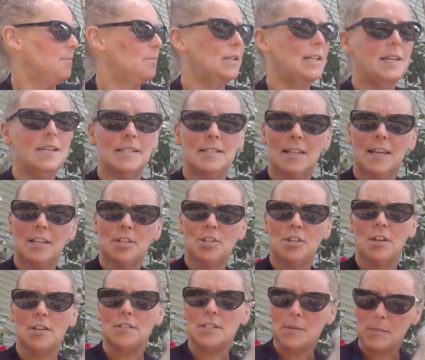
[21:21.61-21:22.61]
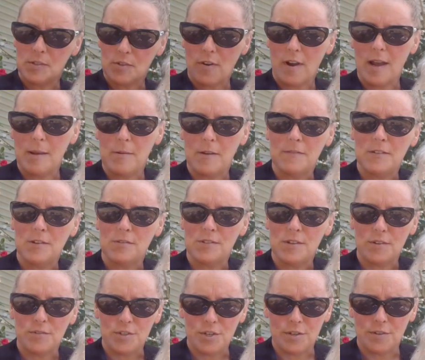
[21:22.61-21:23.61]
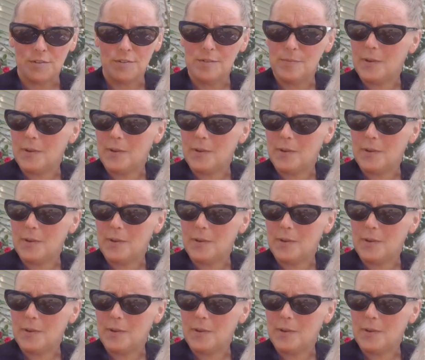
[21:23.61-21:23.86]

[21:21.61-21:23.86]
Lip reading: Please like, share, and subscribe if you so choose.